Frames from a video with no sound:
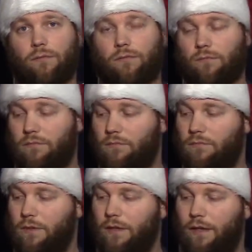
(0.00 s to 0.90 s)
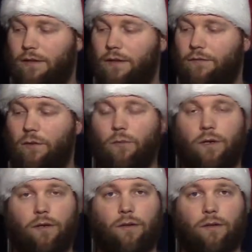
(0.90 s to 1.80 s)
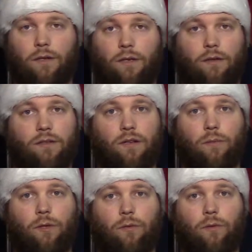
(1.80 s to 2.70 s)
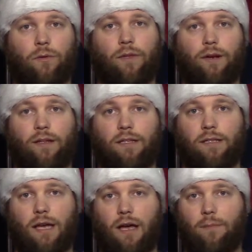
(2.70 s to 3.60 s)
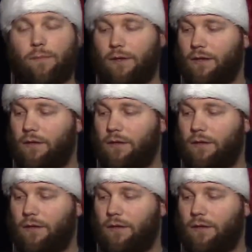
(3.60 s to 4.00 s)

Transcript: and then if you want you can double your root there at the top